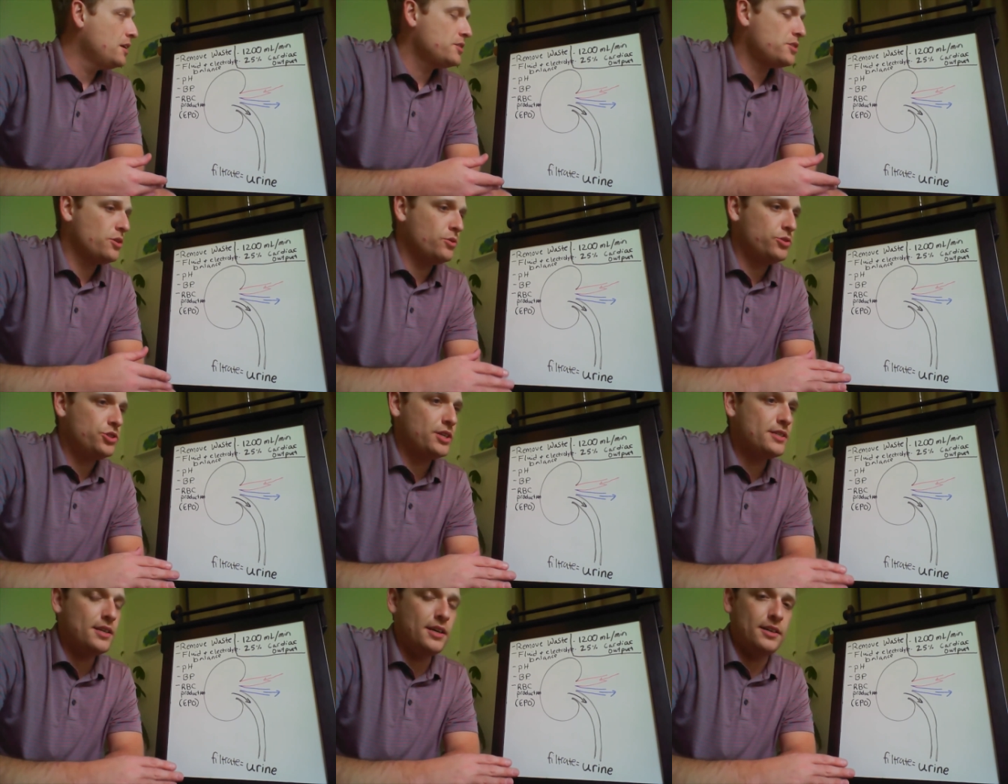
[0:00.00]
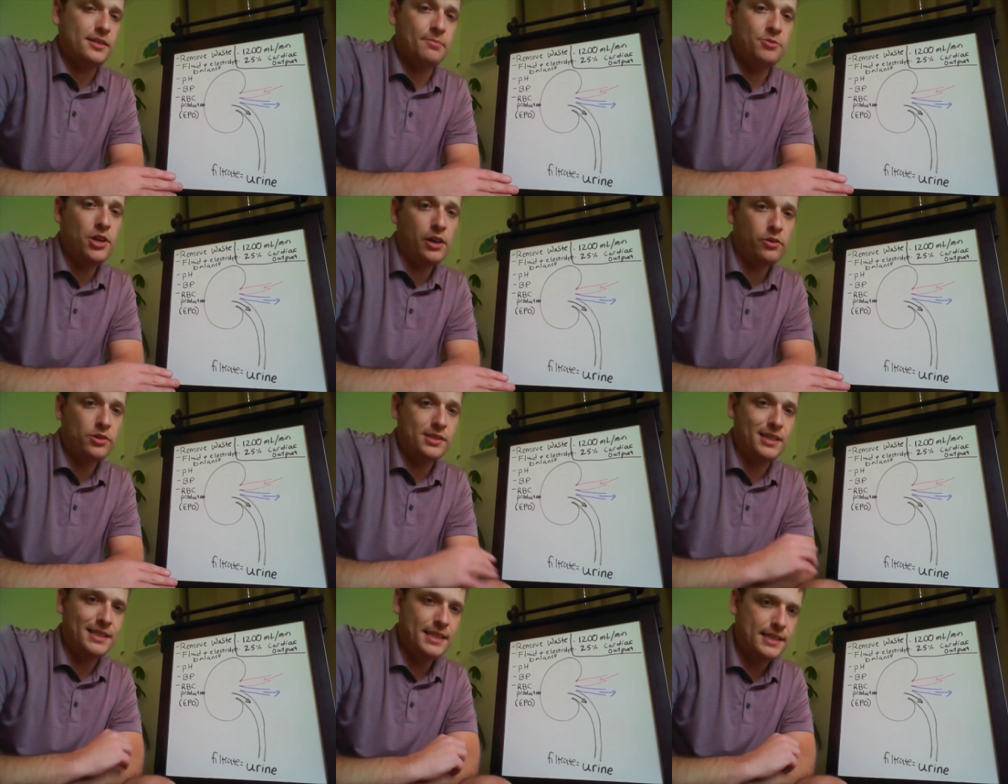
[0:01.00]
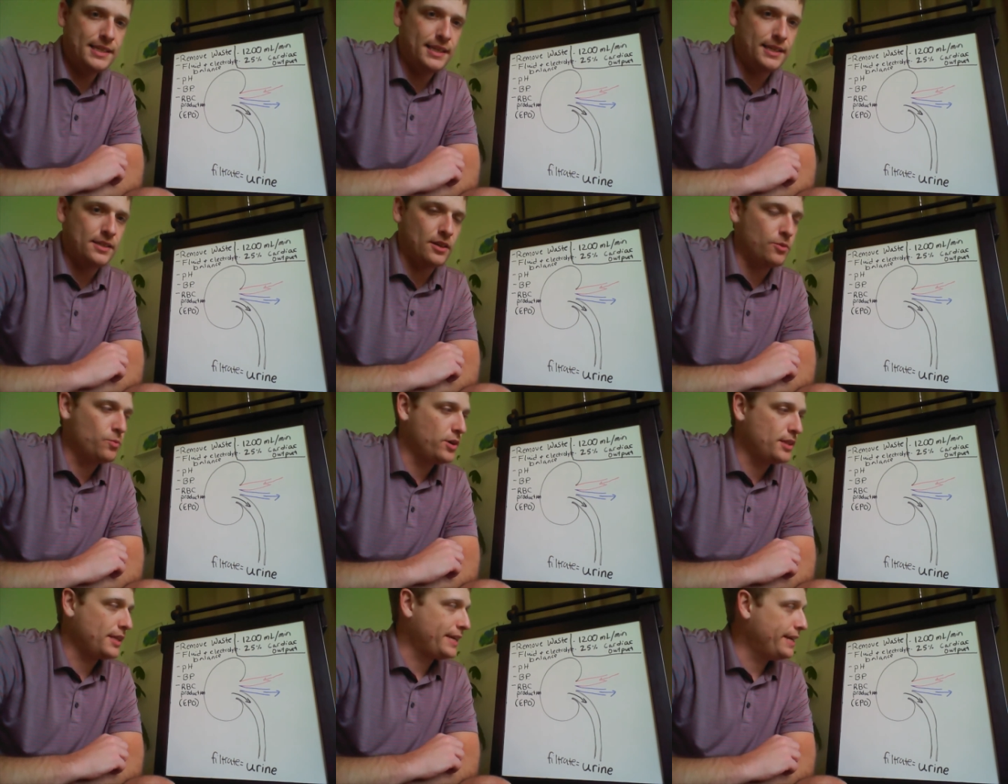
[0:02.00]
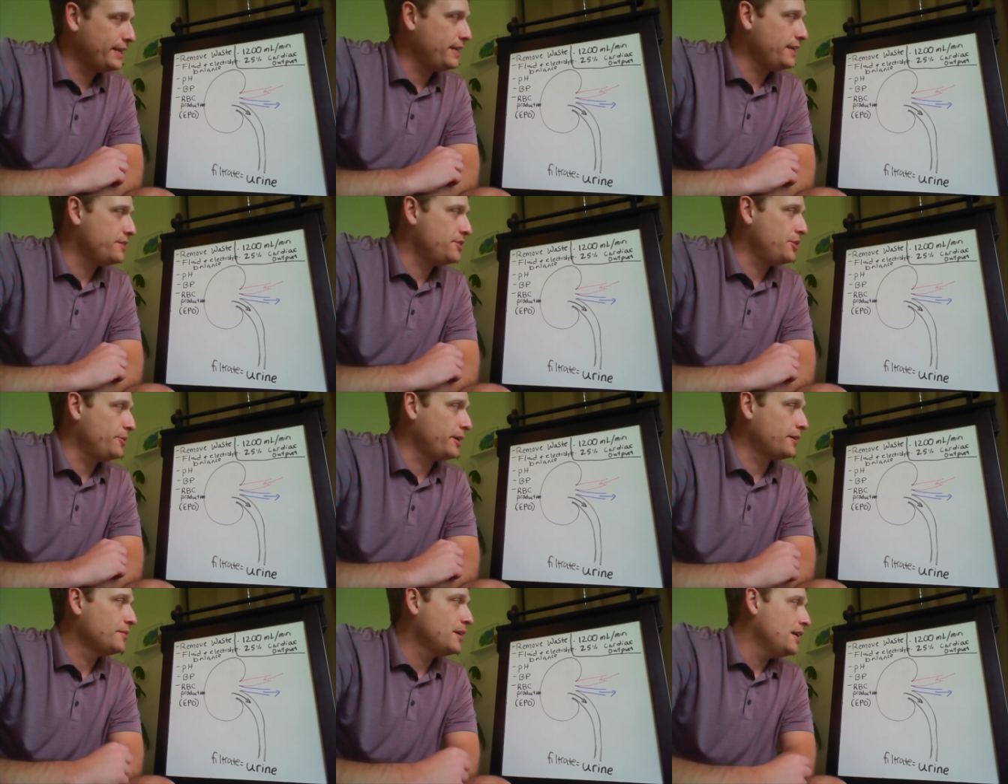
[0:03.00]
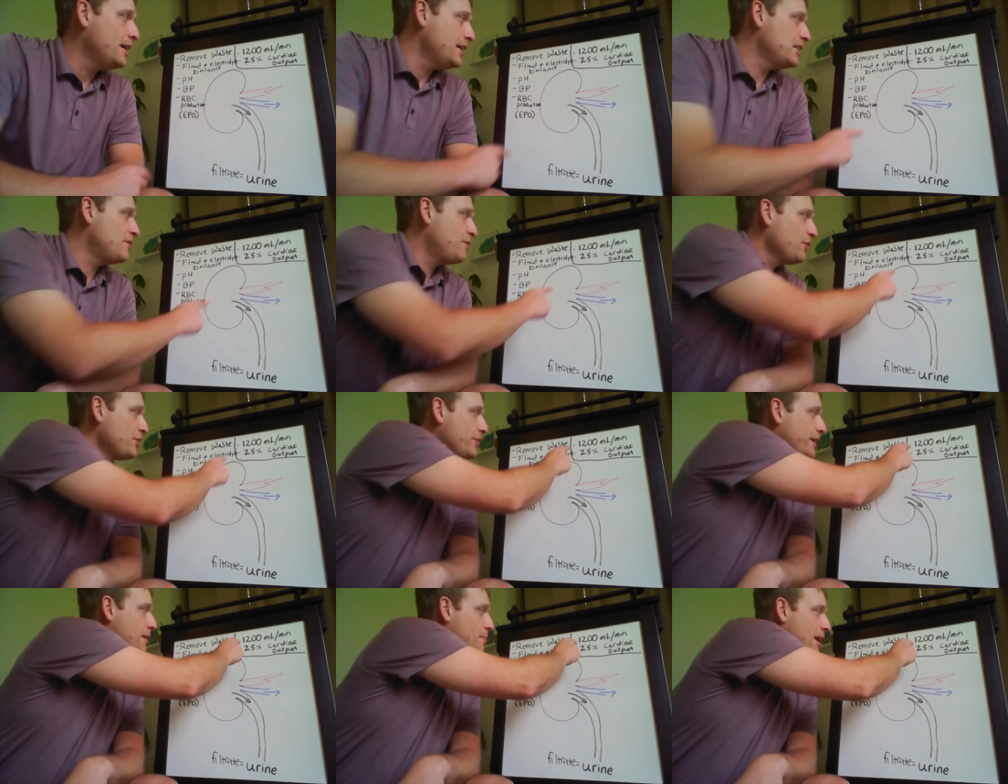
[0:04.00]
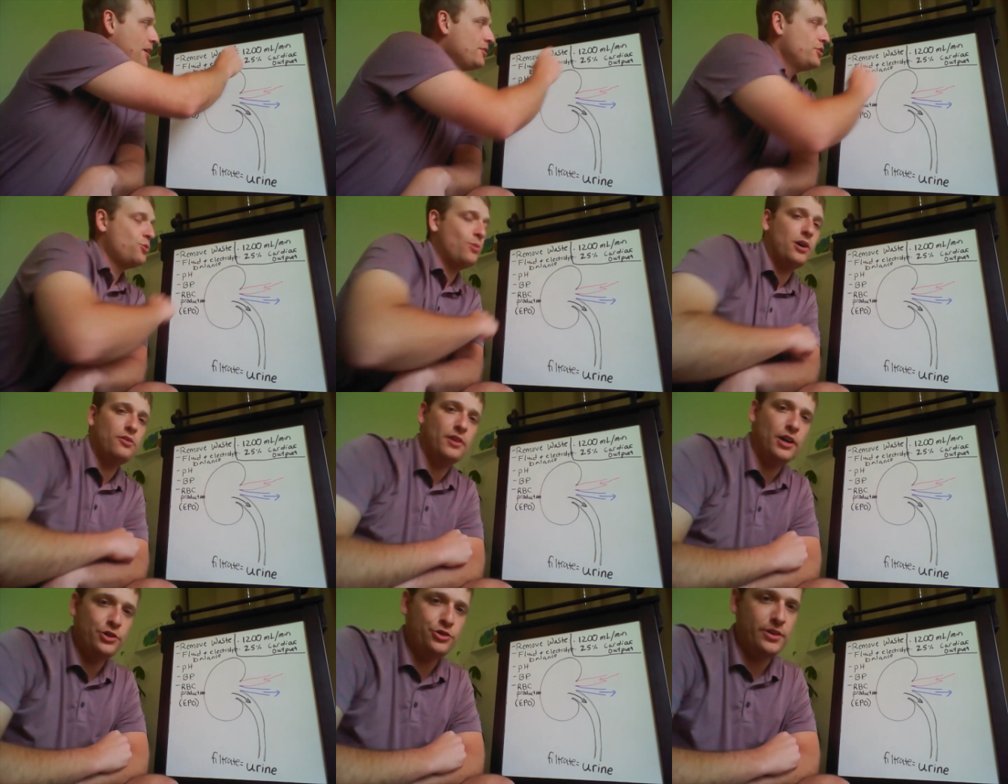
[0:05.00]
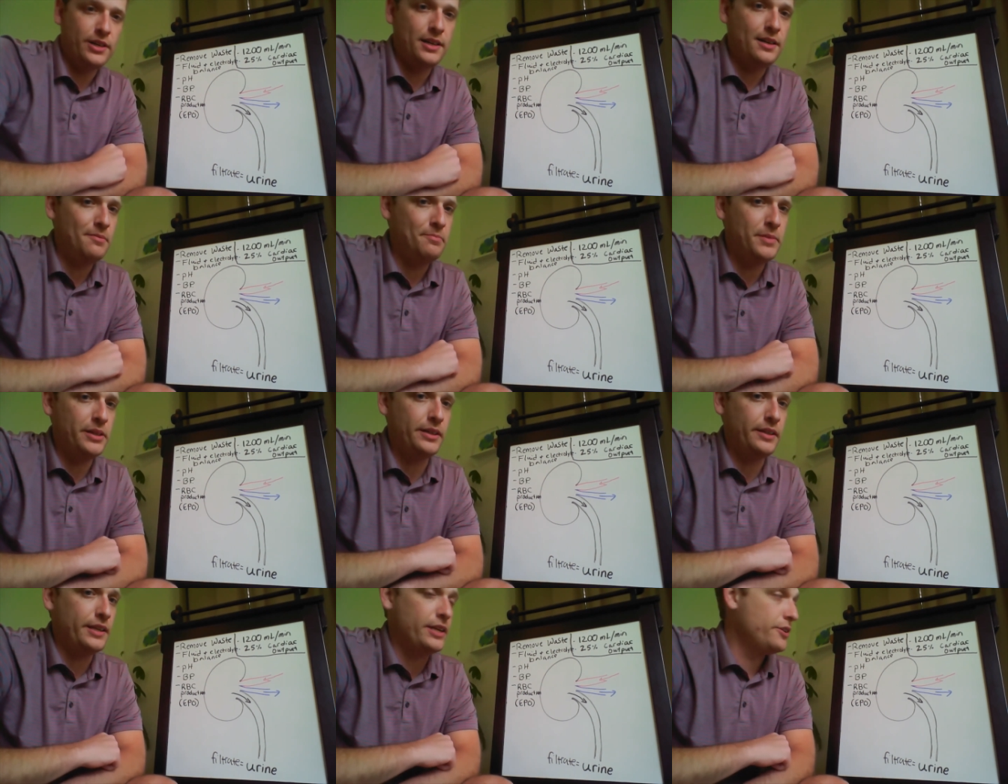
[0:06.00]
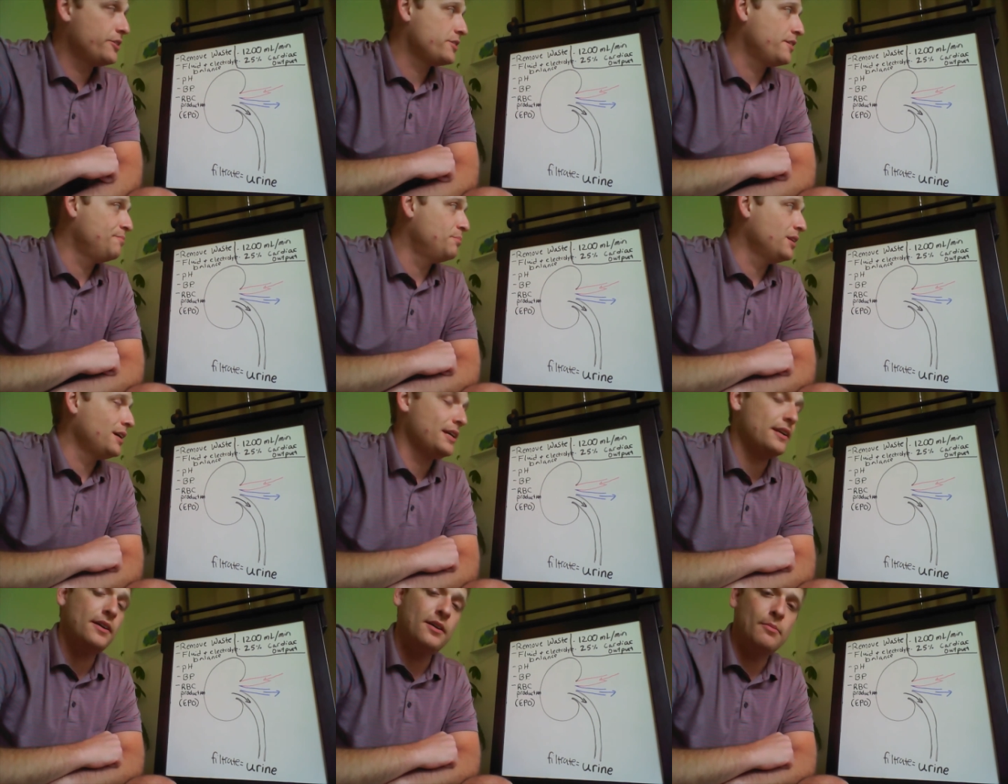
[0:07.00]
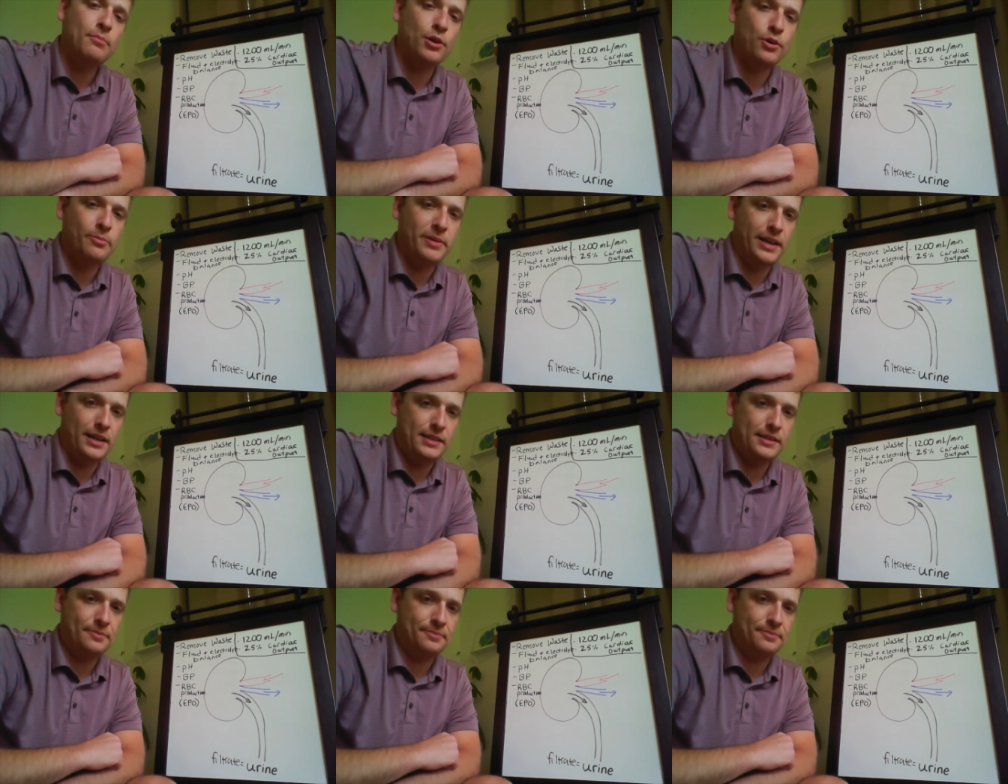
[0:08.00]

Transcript: So just some general statistics on what the kidney is doing. It's filtering about 1,200 milliliters of blood per minute.